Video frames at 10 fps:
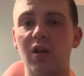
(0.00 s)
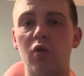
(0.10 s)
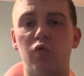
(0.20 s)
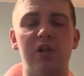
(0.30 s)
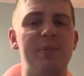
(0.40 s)

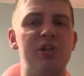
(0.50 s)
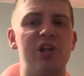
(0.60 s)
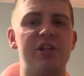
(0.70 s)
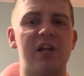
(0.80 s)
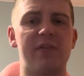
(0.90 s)
Really
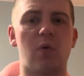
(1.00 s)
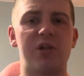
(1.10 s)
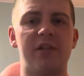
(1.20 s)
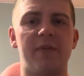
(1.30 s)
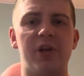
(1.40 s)
appreciate you guys for
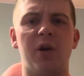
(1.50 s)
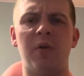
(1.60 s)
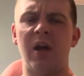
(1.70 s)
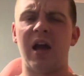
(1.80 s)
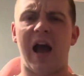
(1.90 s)
watching the
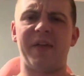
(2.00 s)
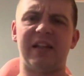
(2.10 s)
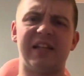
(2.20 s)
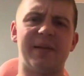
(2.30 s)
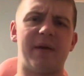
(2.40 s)
video. I
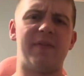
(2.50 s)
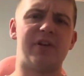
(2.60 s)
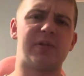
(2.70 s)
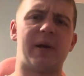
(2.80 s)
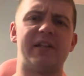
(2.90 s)
think at the end of my
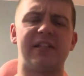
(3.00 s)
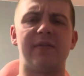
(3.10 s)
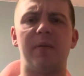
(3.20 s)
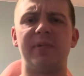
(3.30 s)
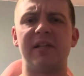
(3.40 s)
videos, I'll probably just
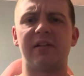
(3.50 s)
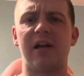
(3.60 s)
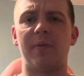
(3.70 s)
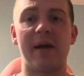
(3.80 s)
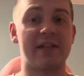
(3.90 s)
give updates on
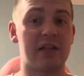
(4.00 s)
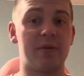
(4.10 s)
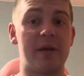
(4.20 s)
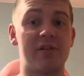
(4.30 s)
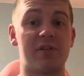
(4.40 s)
how Pascal
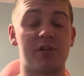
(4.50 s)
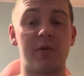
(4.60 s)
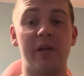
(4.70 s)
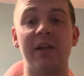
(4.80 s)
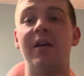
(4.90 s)
and the Pacers are
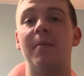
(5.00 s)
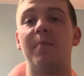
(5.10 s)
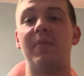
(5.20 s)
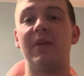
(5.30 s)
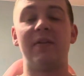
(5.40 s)
doing.
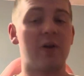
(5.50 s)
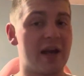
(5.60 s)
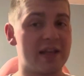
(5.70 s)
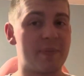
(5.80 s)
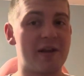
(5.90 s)
Even though I
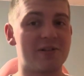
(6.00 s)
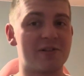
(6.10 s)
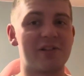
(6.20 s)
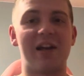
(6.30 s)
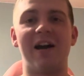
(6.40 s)
hate the
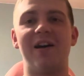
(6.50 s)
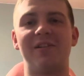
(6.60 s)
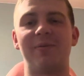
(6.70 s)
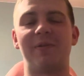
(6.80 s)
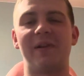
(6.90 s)
Pacers, some
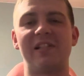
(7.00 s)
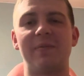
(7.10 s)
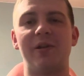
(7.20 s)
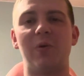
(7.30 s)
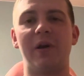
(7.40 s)
of their fans
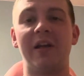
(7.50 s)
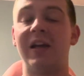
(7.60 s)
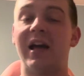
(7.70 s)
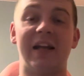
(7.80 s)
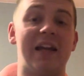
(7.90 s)
can be annoying.
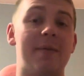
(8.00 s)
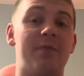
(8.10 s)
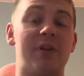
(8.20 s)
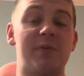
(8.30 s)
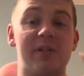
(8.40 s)
Again, I'm
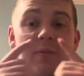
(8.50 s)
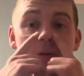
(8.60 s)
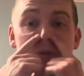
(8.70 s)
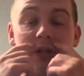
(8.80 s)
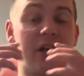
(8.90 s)
friends with some of
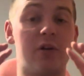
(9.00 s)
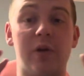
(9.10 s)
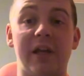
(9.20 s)
them, and they're not annoying at